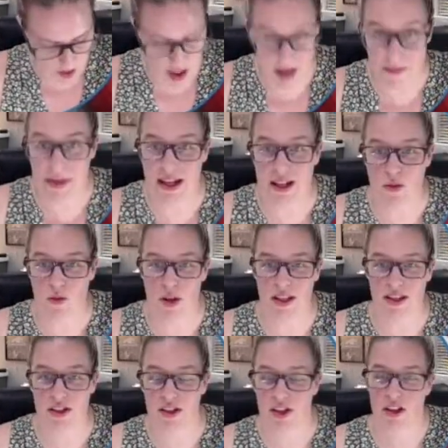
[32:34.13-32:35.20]
made
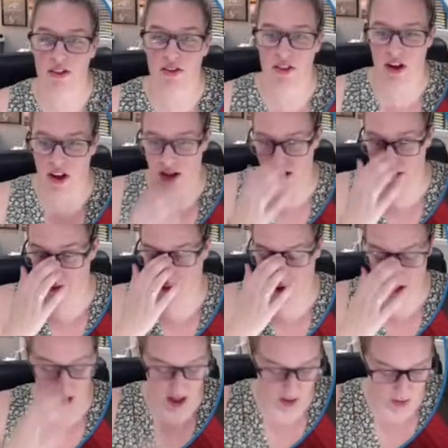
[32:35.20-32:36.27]
one so far, so I've got
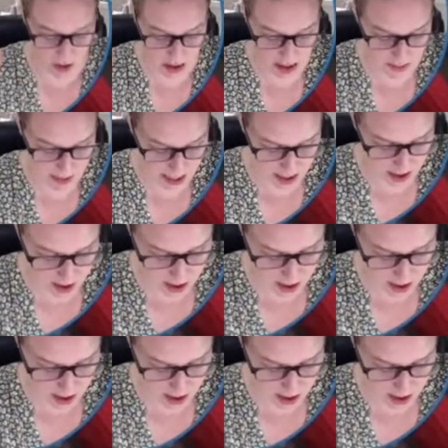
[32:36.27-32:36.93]
another one to make.